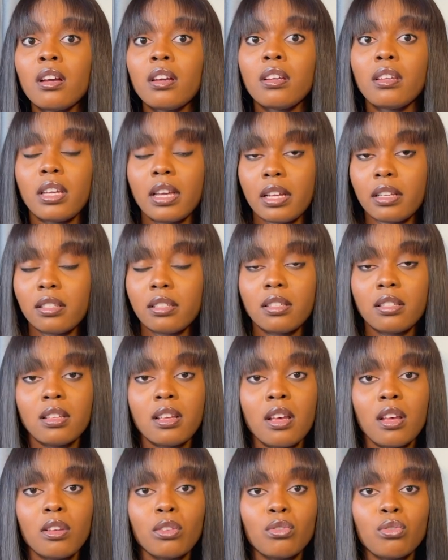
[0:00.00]
yes
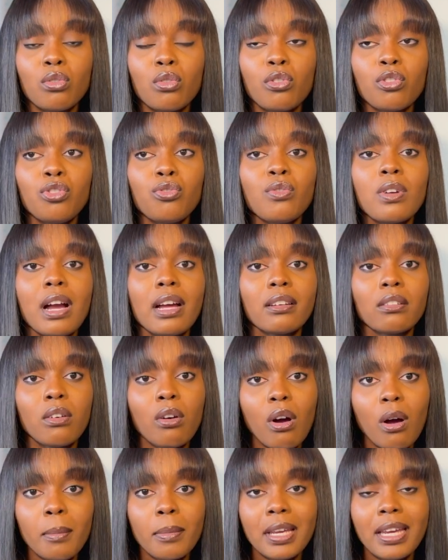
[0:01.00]
so you can
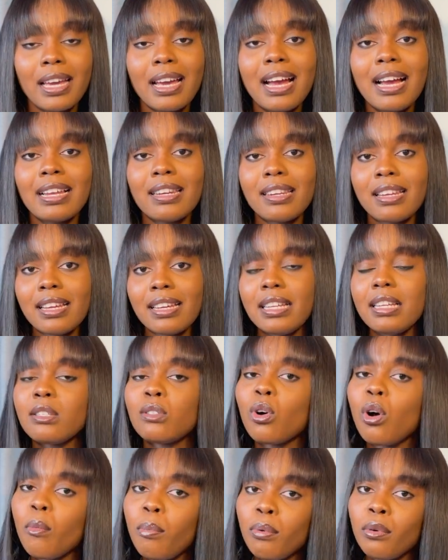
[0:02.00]
come here and then it's
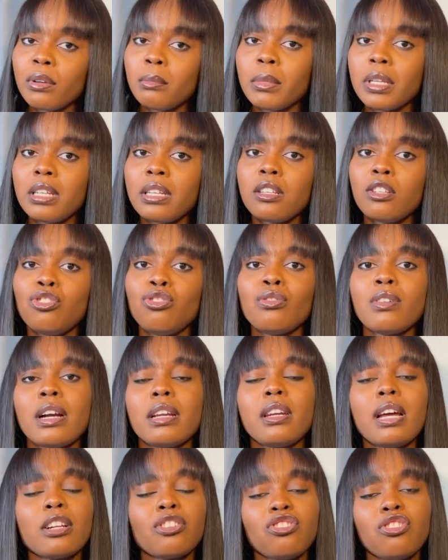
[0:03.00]
open meaning you
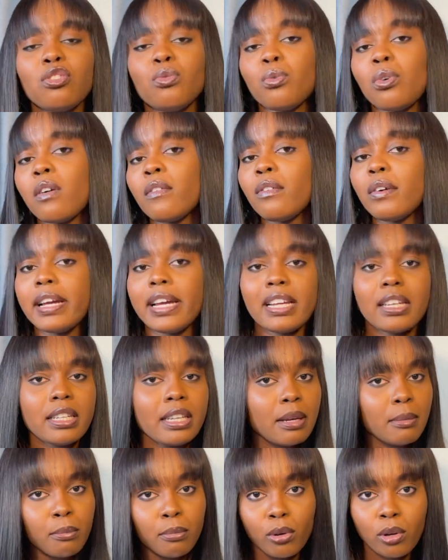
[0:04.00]
can actually work for
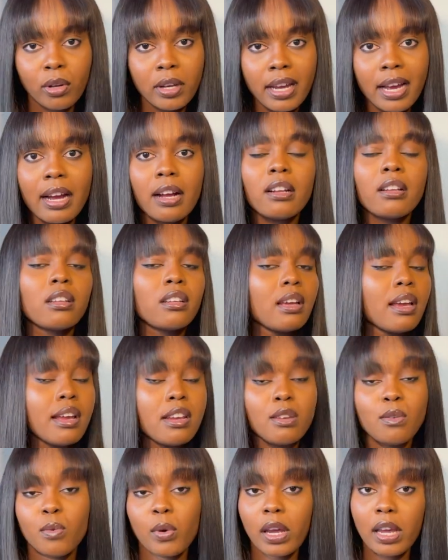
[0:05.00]
any employer
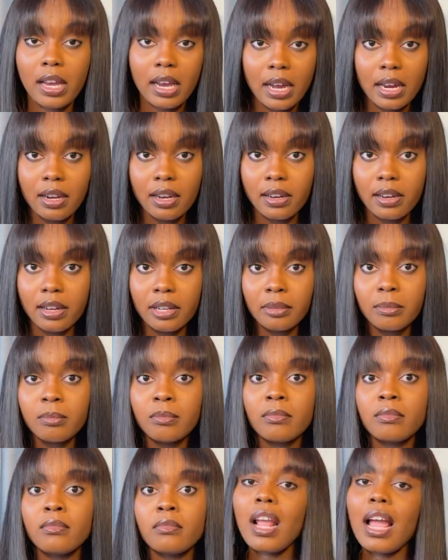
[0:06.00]
anywhere in canada
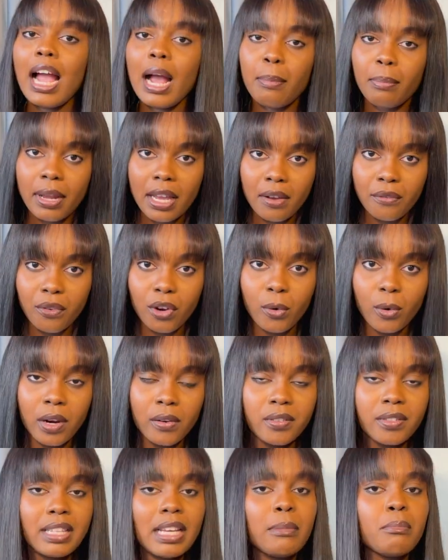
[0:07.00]
applying for a work
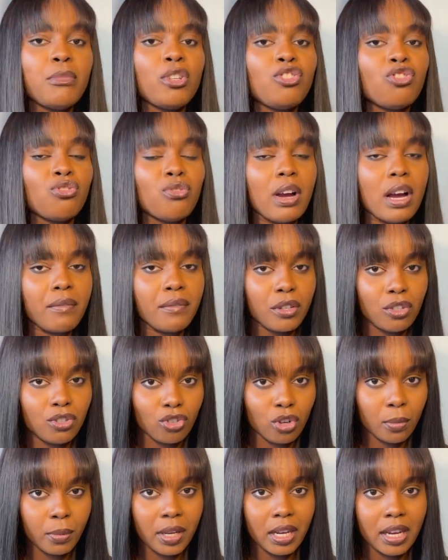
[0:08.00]
visa means you have a
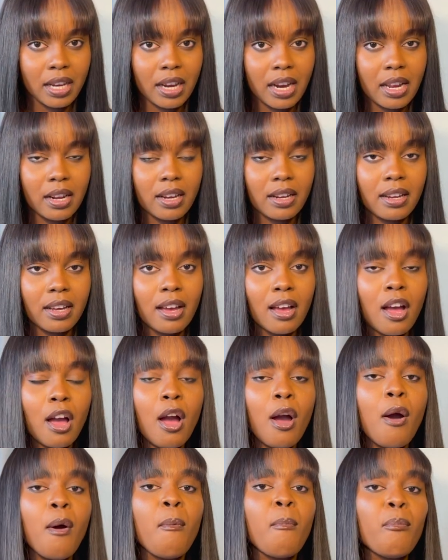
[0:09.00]
job here in canada
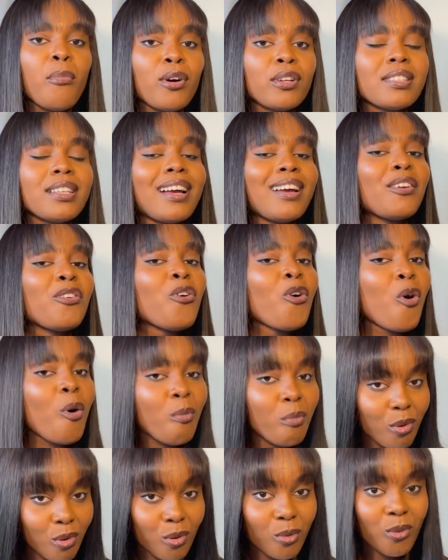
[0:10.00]
but an
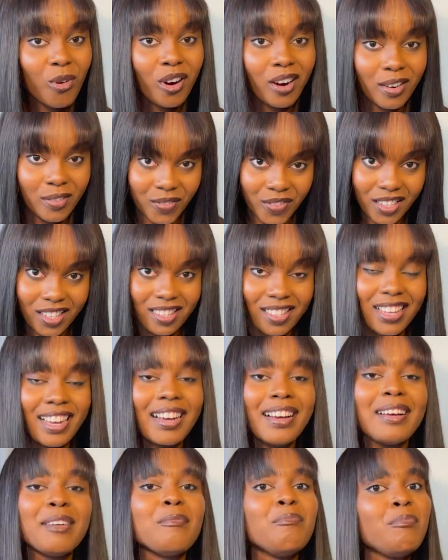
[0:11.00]
open work
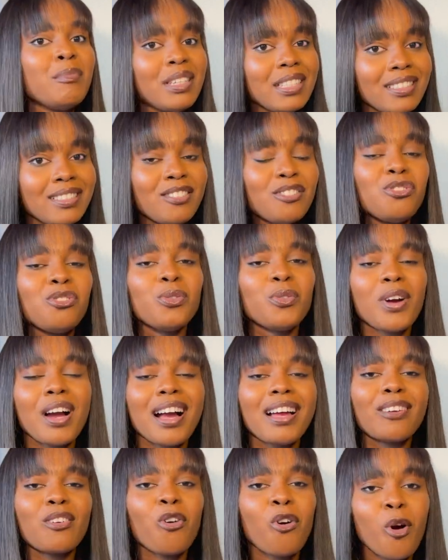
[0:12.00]
visa means you
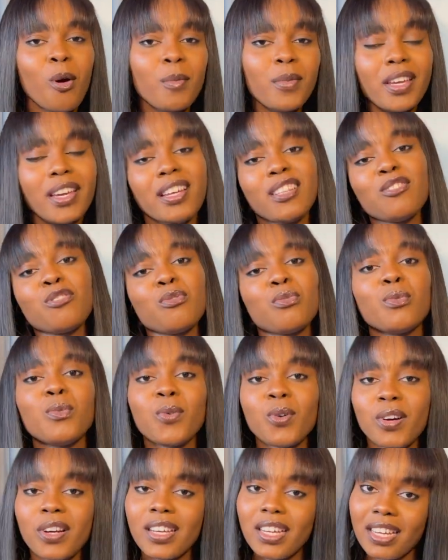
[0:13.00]
can come here to
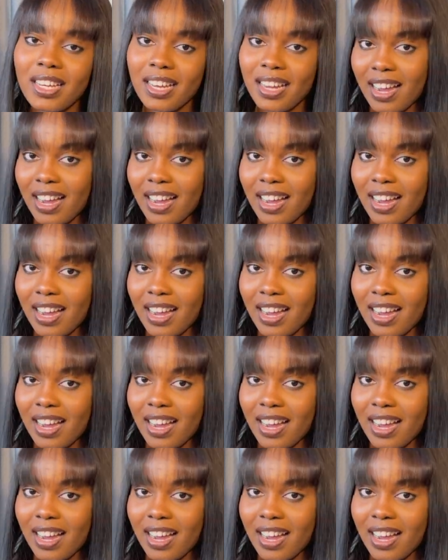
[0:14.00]
work in